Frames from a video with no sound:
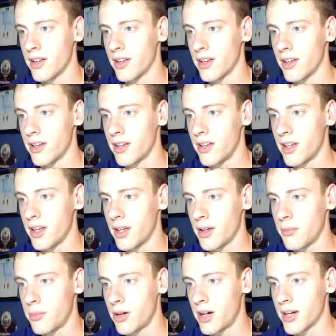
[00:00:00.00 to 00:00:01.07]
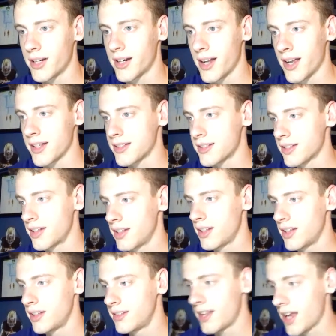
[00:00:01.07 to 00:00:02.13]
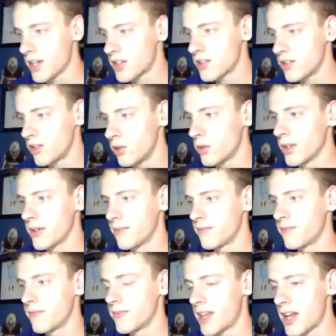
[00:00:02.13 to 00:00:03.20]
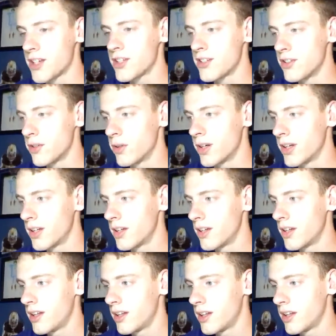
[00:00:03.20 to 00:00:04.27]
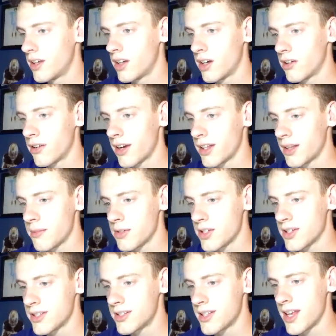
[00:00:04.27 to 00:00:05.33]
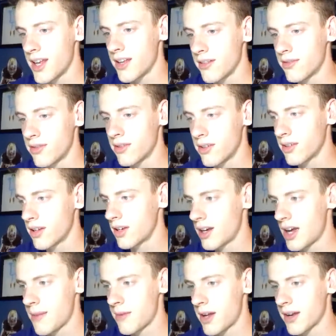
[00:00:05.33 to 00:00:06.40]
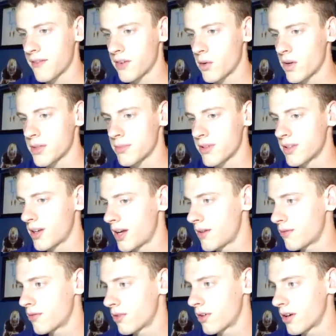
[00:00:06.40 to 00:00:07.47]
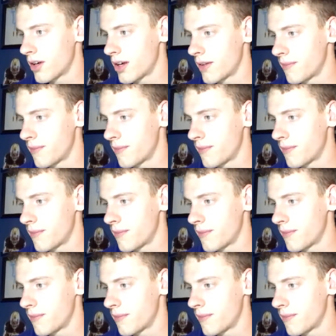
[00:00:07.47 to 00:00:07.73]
the podcast. That should do it. Alright, let me just save. I'm not even going to waste my time for